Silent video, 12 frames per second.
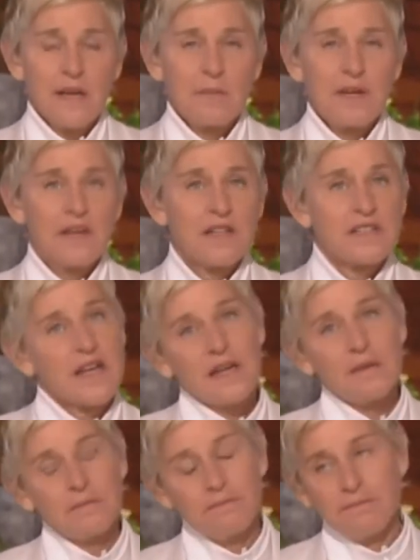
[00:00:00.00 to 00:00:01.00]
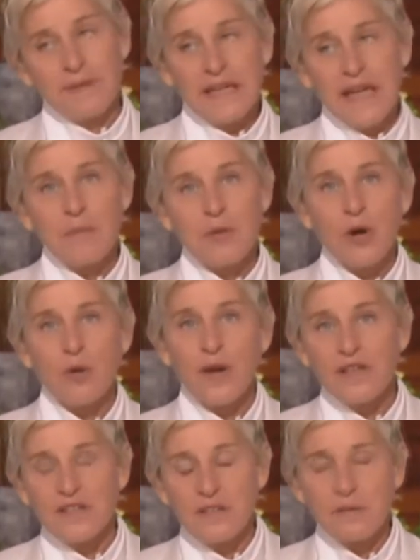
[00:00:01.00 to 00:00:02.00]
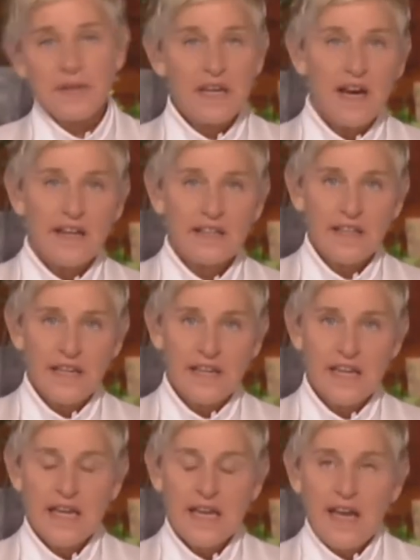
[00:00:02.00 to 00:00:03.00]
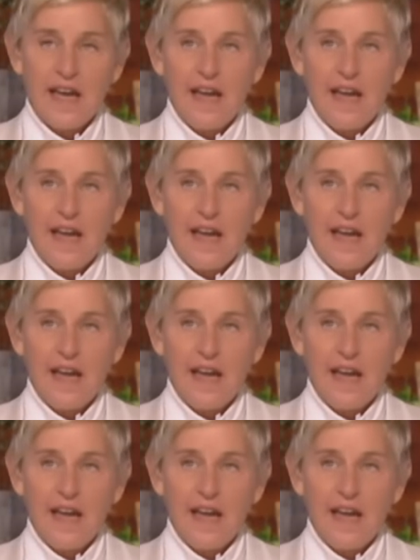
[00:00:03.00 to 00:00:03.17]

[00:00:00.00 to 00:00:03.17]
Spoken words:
because I became known as the Be Kind lady.